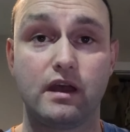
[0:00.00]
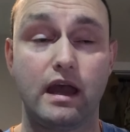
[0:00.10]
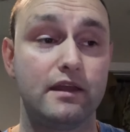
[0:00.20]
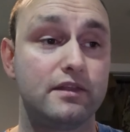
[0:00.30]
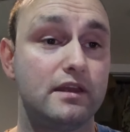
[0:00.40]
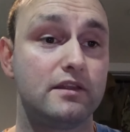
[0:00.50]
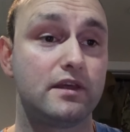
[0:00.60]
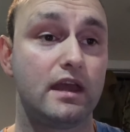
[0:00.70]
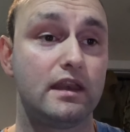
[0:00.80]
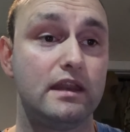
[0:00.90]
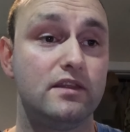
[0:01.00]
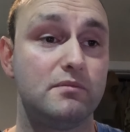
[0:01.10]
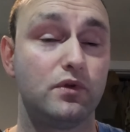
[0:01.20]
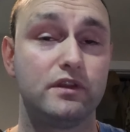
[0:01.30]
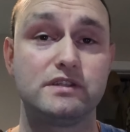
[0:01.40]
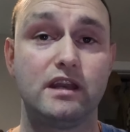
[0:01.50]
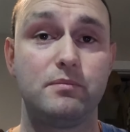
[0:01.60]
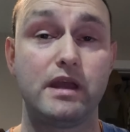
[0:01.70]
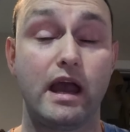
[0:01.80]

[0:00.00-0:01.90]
I think that anything more than 1080p,